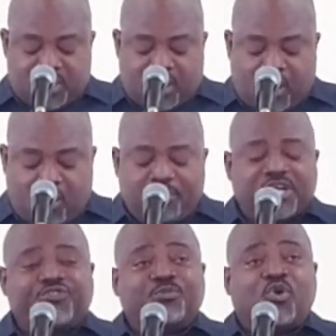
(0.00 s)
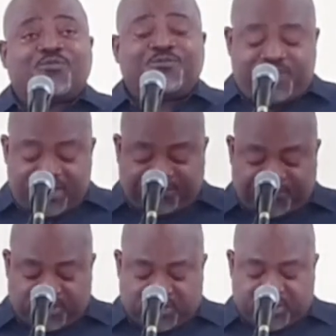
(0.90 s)
How much more
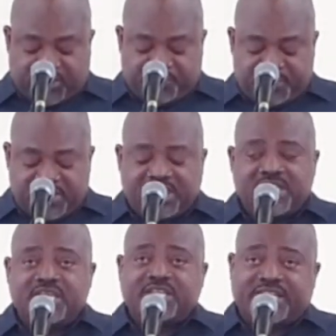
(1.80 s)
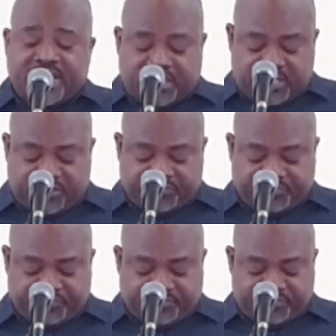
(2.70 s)
faithful he than I,
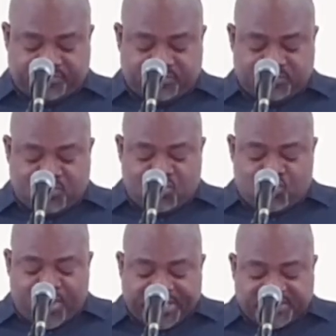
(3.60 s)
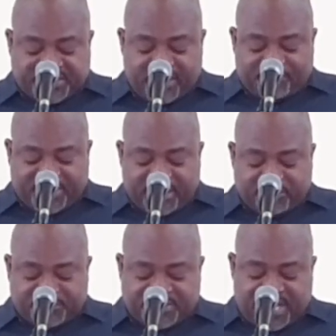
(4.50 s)
when
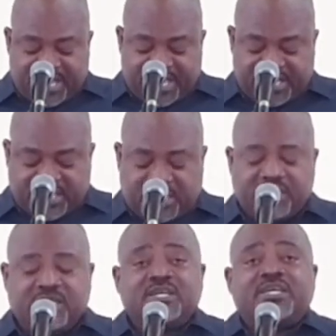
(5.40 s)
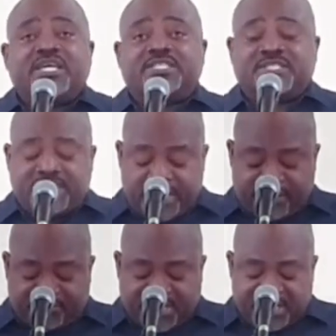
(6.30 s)
sometimes I his
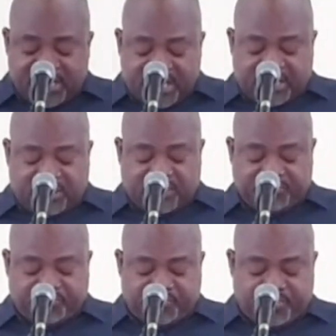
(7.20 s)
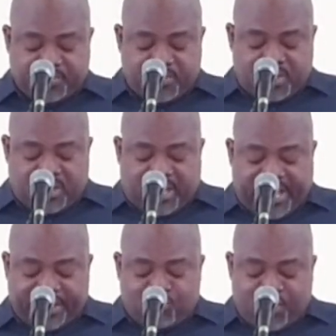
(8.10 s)
name deny.
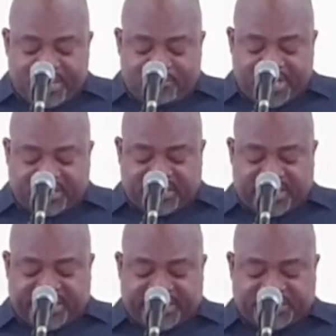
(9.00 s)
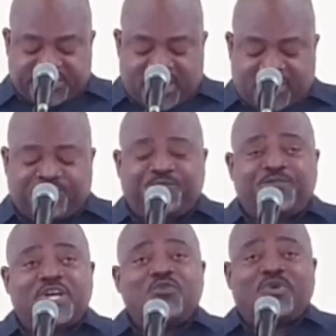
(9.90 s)
And when my days are
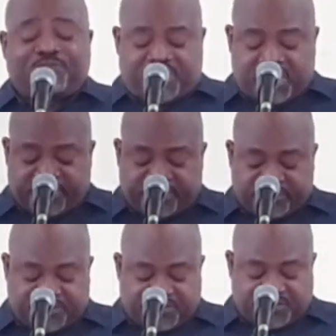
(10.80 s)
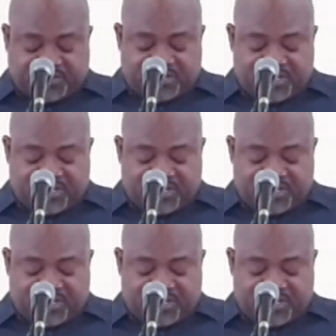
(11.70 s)
filled with cares,